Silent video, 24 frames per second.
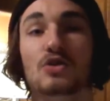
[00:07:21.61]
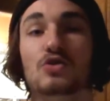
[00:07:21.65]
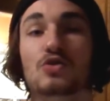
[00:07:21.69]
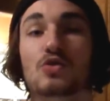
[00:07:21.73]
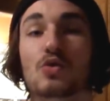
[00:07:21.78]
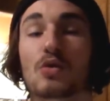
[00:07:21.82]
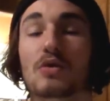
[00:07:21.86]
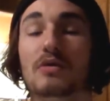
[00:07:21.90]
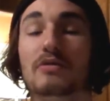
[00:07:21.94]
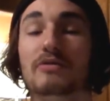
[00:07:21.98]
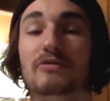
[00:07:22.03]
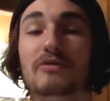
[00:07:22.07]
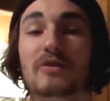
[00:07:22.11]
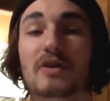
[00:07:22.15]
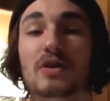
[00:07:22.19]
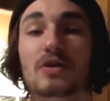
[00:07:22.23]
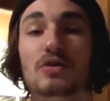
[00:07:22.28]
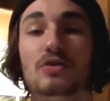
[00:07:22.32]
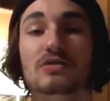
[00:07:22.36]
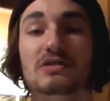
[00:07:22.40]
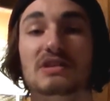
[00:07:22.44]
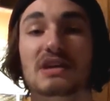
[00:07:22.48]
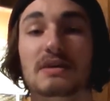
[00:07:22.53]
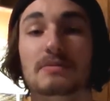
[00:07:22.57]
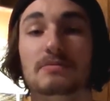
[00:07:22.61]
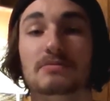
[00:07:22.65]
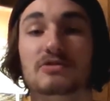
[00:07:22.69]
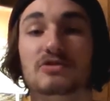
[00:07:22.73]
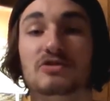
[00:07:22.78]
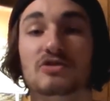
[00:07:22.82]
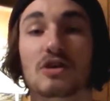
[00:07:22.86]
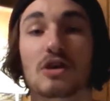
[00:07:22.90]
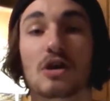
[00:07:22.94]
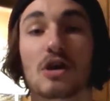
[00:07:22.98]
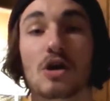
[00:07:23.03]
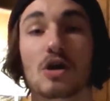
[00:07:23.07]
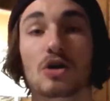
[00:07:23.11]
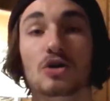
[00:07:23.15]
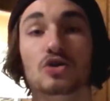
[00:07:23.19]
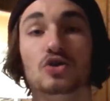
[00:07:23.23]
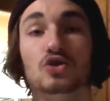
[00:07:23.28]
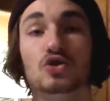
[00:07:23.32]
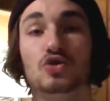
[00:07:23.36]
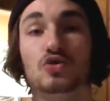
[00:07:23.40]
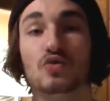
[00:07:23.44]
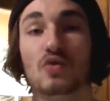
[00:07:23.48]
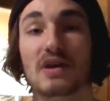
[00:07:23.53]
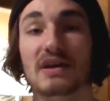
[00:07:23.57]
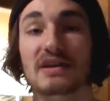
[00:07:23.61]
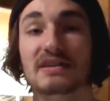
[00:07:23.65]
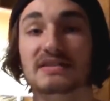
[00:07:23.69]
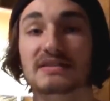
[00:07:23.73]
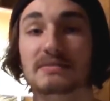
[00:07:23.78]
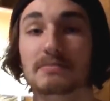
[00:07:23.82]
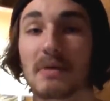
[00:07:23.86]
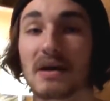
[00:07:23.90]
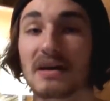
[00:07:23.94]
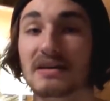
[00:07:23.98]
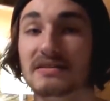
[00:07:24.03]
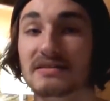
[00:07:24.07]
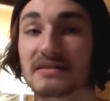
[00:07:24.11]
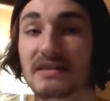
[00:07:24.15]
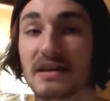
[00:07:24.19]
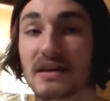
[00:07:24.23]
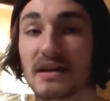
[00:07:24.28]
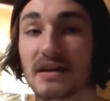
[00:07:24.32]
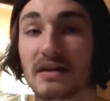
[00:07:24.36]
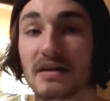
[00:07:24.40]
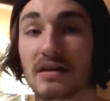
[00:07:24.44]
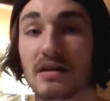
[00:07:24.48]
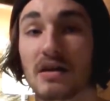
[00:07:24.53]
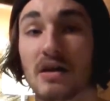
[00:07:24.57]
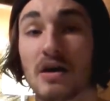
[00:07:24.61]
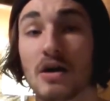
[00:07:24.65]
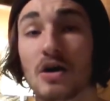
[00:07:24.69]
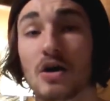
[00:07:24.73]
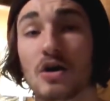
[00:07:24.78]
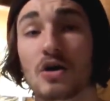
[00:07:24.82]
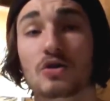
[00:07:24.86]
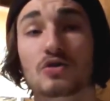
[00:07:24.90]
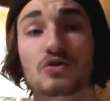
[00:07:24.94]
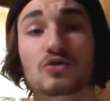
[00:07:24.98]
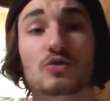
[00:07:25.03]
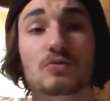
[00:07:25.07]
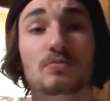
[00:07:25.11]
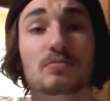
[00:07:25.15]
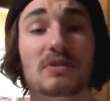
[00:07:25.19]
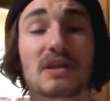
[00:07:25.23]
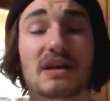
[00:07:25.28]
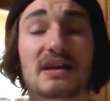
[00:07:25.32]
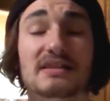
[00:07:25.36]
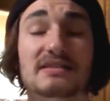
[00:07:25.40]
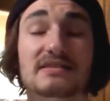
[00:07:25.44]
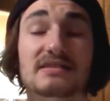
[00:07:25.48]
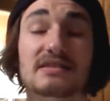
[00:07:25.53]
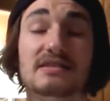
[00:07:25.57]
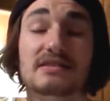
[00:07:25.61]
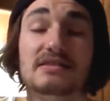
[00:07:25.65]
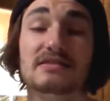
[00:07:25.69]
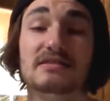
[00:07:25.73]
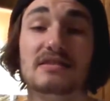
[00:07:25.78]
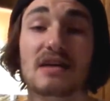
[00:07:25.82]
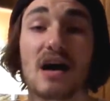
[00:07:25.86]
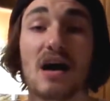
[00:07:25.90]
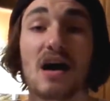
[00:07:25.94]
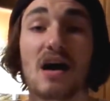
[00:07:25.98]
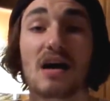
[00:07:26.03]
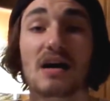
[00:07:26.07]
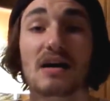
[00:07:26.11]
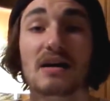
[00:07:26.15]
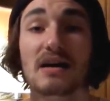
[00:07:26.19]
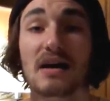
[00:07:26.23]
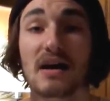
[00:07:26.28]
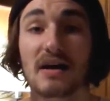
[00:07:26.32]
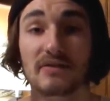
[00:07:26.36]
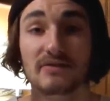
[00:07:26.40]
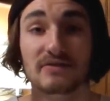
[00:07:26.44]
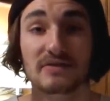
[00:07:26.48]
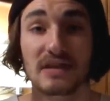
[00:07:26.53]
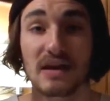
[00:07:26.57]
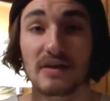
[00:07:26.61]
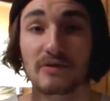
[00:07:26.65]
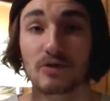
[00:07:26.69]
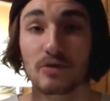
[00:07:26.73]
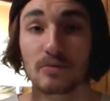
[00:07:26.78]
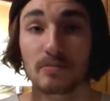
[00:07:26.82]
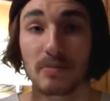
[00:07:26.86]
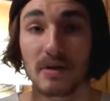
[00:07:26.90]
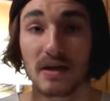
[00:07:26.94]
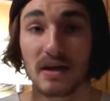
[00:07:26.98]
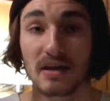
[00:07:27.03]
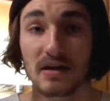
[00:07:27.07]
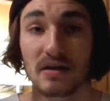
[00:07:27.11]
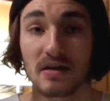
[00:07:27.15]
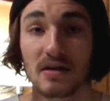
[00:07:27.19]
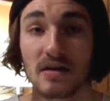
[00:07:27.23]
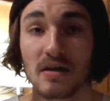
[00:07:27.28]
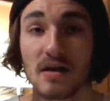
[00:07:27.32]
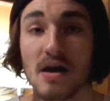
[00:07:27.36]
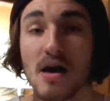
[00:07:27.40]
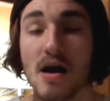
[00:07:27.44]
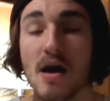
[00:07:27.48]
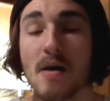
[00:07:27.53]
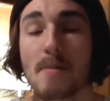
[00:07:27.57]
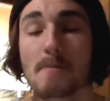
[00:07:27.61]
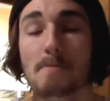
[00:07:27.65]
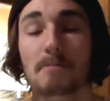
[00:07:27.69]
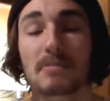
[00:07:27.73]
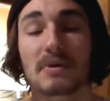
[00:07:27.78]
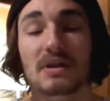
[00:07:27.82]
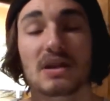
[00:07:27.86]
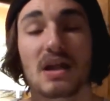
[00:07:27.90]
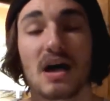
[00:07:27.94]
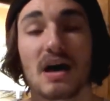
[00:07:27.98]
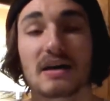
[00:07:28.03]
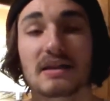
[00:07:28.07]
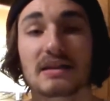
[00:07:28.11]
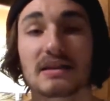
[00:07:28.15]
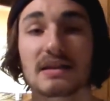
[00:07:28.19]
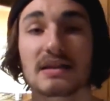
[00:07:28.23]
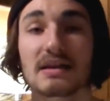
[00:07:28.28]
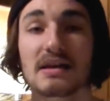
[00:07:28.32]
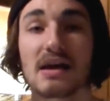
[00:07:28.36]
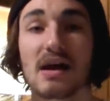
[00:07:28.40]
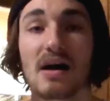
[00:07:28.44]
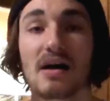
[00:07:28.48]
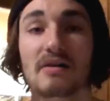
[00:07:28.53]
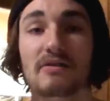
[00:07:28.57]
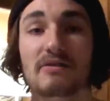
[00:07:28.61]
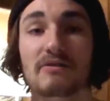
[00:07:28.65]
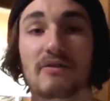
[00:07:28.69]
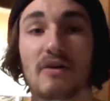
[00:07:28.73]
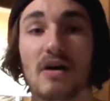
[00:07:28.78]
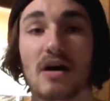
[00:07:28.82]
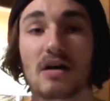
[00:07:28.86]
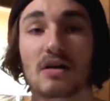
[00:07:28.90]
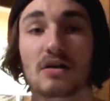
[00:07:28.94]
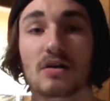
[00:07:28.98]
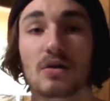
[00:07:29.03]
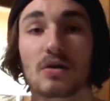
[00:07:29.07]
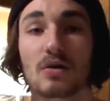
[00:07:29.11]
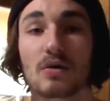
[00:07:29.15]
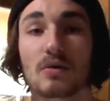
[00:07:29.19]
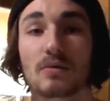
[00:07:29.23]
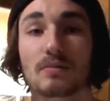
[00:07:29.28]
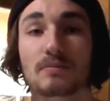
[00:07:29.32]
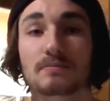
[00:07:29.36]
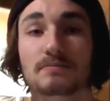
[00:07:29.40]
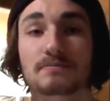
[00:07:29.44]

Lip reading: Your fingertips trace my skin to places I have never been. Blindly I follow.